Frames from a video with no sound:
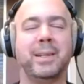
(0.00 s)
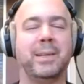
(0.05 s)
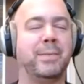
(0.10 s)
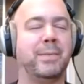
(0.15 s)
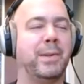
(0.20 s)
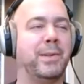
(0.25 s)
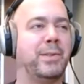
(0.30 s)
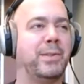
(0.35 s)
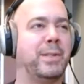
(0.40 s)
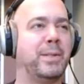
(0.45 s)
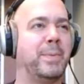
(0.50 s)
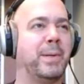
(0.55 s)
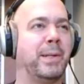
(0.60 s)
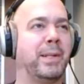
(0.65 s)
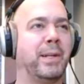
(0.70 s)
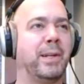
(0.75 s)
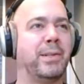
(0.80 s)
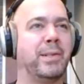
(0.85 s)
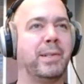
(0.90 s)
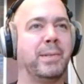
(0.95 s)
in retrospect,
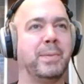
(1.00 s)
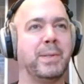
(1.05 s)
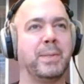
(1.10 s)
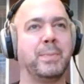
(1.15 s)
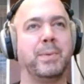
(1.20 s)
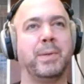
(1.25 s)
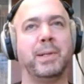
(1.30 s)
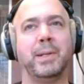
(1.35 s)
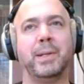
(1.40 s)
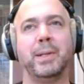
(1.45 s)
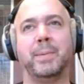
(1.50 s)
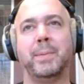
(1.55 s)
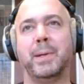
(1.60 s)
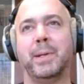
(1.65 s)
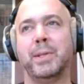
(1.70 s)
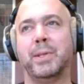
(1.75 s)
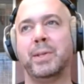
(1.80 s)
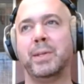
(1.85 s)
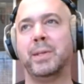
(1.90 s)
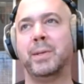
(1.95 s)
actually was pretty good
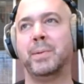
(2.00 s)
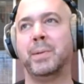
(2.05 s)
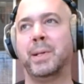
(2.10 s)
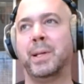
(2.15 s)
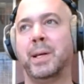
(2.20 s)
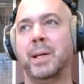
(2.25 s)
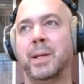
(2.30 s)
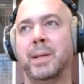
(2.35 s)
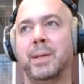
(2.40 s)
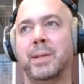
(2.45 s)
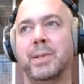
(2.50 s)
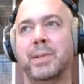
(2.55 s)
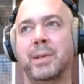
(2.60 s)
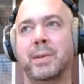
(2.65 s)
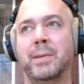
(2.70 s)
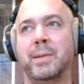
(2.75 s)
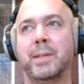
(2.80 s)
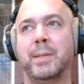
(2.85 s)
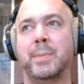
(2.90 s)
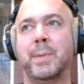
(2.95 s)
about doing that,
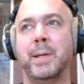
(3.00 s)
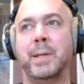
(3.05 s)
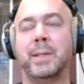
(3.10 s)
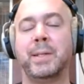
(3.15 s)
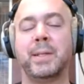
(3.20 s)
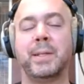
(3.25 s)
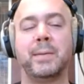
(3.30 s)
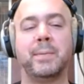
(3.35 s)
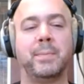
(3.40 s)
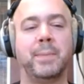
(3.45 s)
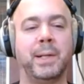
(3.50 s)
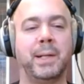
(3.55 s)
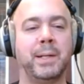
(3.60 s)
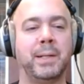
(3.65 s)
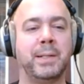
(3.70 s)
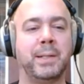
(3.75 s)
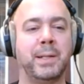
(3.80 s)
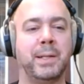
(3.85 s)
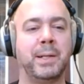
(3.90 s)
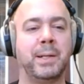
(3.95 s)
sharing the space,
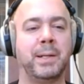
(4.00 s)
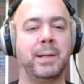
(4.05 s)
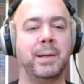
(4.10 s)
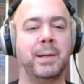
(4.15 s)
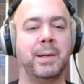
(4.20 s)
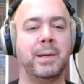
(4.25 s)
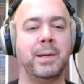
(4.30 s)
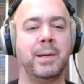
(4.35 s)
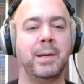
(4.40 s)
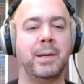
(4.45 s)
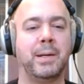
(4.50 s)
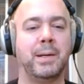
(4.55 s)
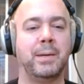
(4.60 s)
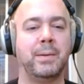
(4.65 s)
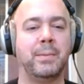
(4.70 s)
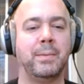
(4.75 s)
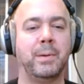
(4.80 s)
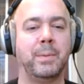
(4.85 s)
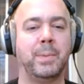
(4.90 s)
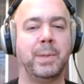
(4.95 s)
because, like,
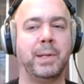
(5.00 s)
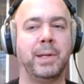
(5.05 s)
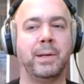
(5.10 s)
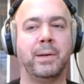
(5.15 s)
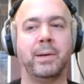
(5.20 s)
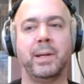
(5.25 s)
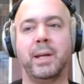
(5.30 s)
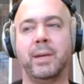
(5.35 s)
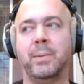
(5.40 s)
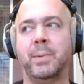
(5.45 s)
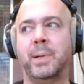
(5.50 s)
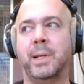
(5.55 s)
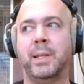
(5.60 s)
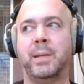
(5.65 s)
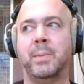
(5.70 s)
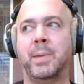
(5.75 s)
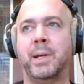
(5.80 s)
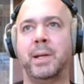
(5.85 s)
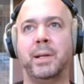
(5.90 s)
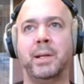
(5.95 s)
we'd be like, okay, we need to
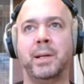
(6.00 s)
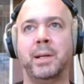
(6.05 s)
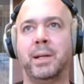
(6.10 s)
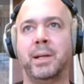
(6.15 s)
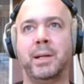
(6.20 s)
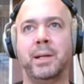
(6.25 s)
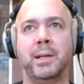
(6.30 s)
make we